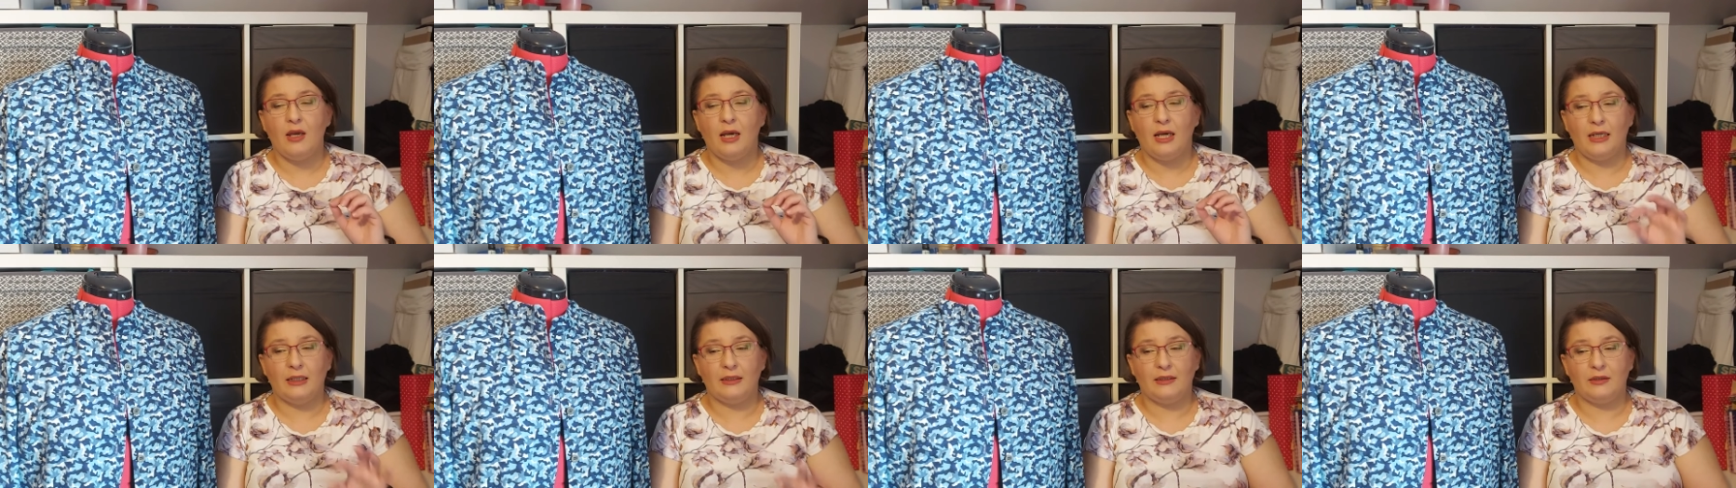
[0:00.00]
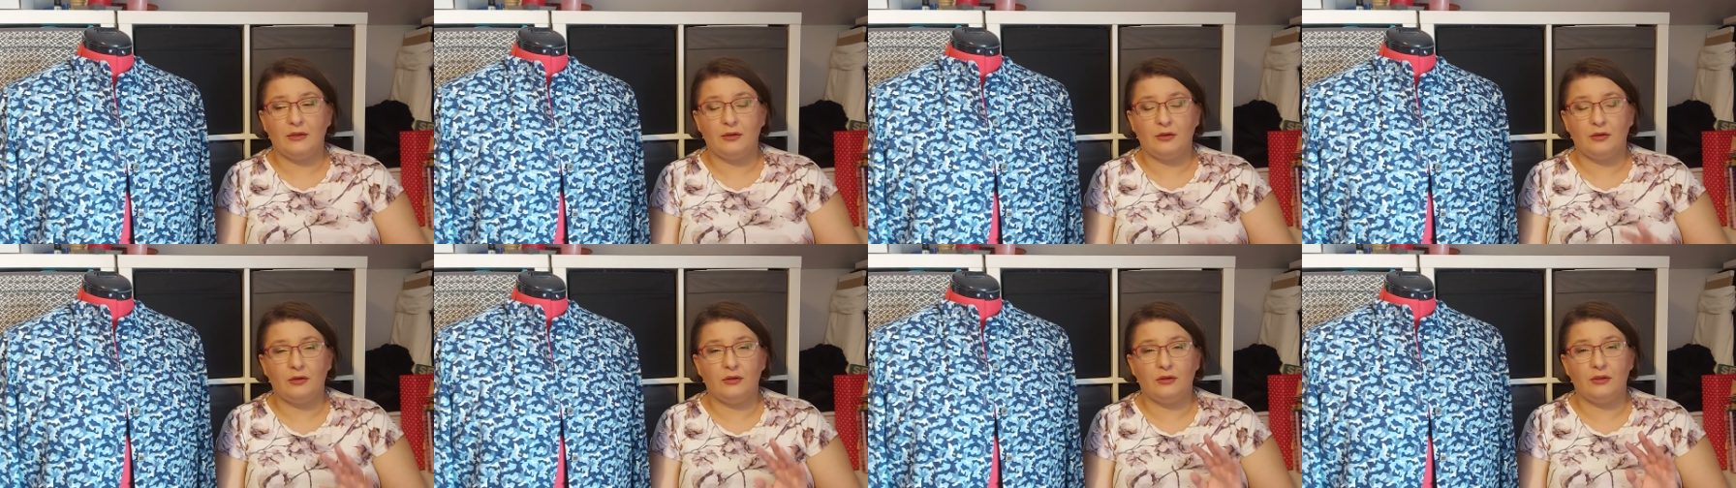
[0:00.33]
I
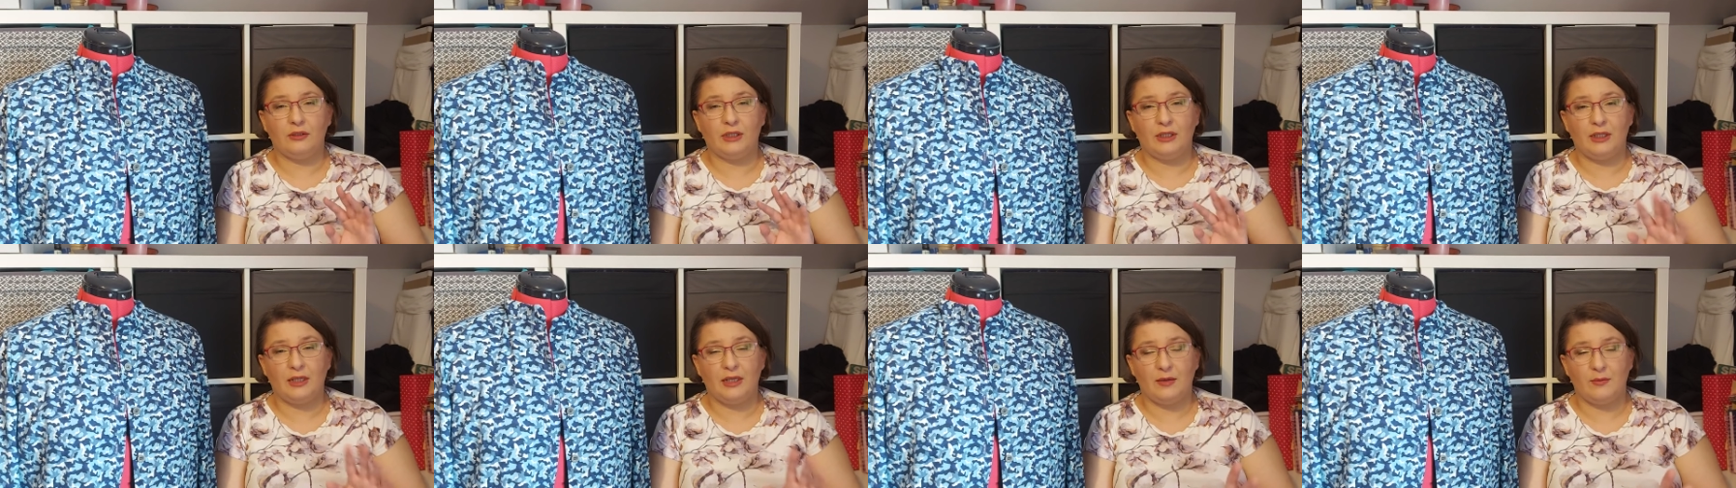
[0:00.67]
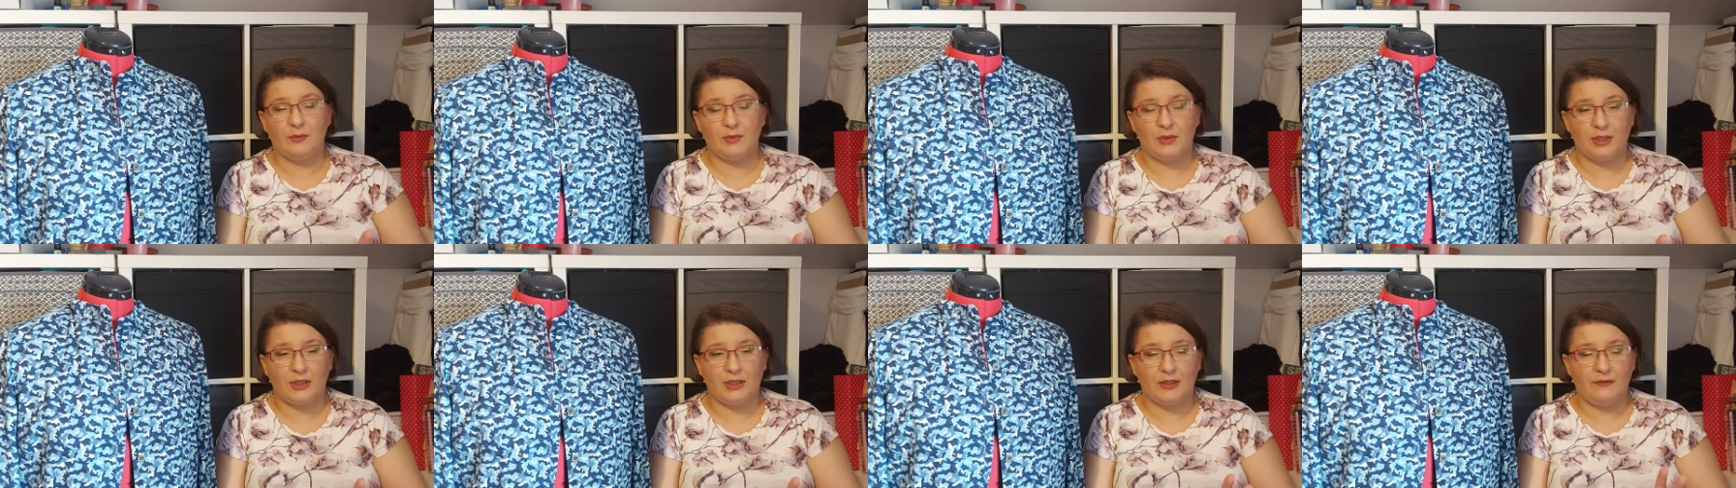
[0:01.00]
did all the
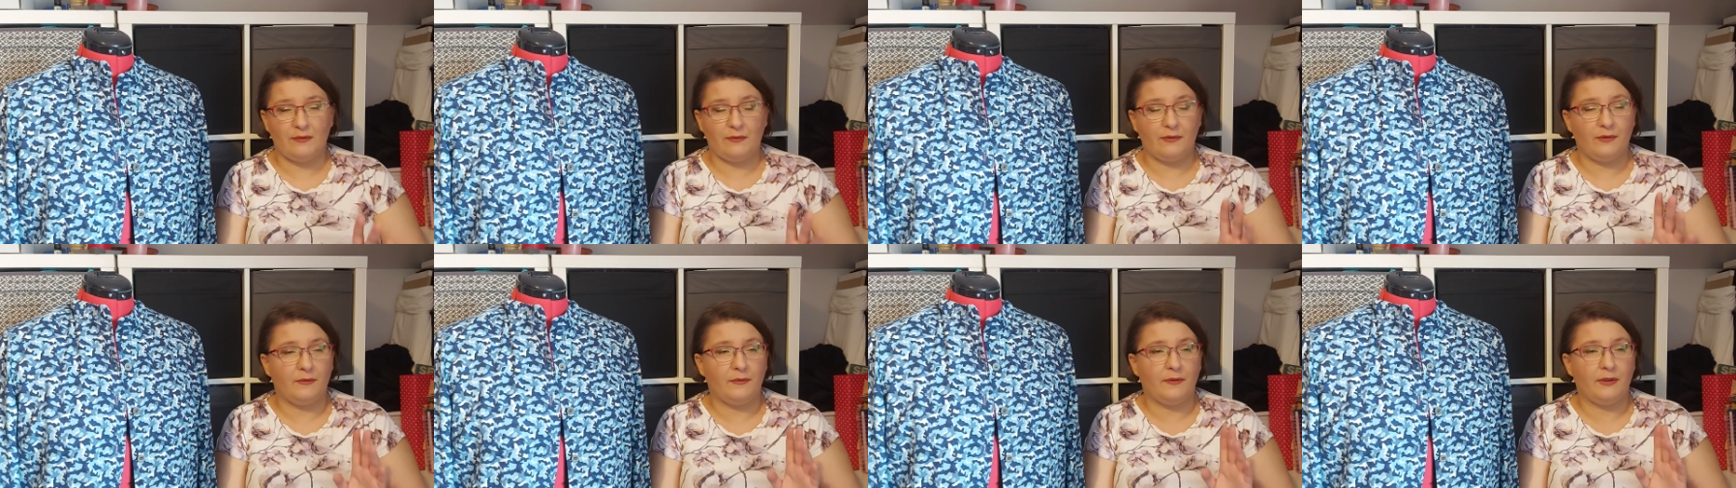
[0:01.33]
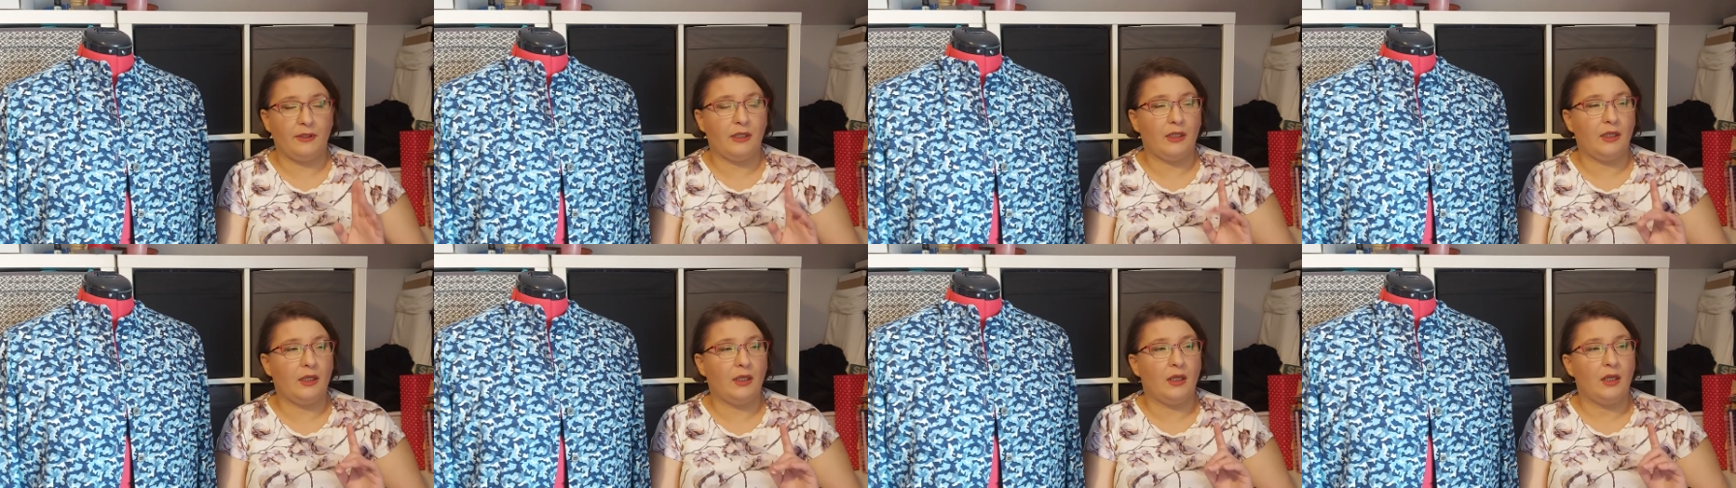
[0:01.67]
hems and
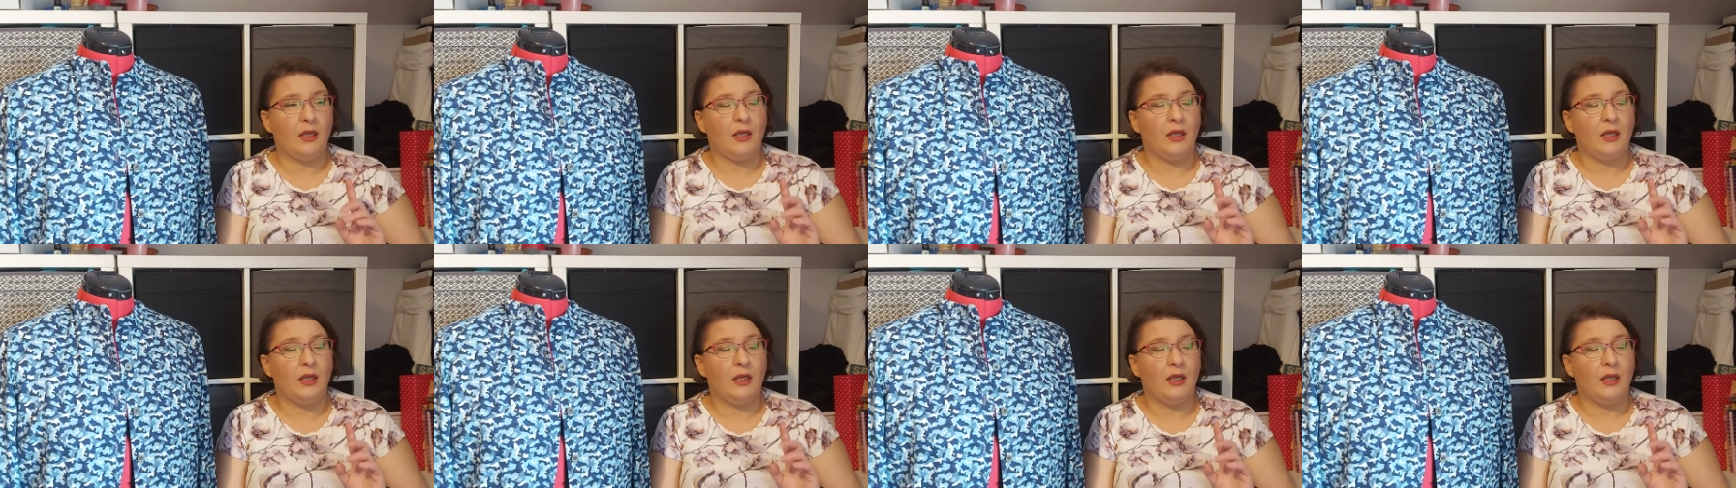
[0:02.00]
everything